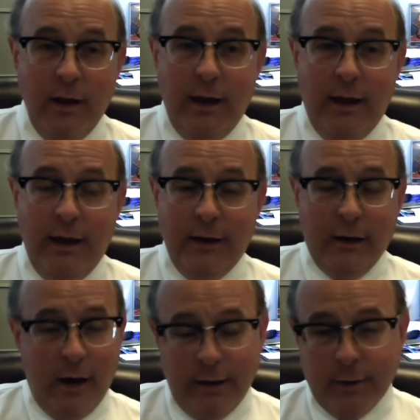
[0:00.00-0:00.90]
And I
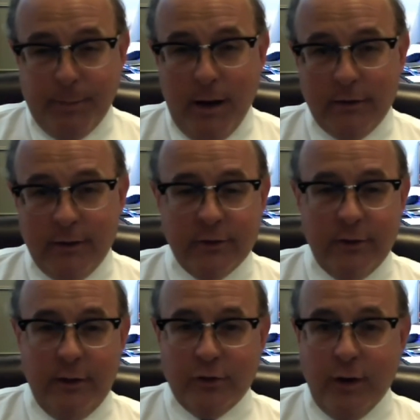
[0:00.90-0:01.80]
got into politics
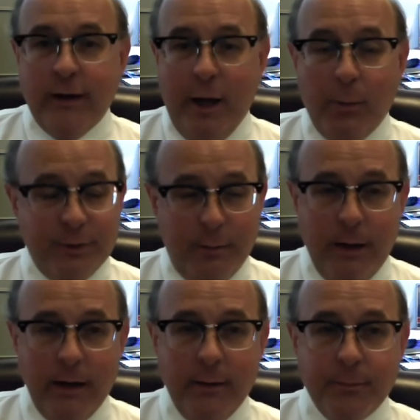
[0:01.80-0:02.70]
because I was trying to help
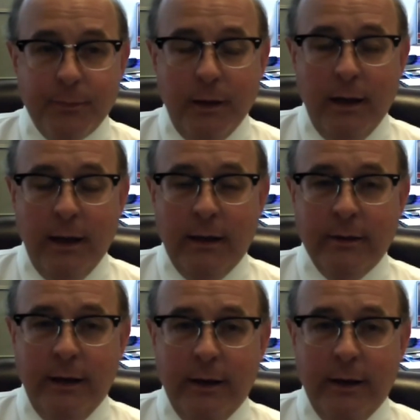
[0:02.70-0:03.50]
somebody. And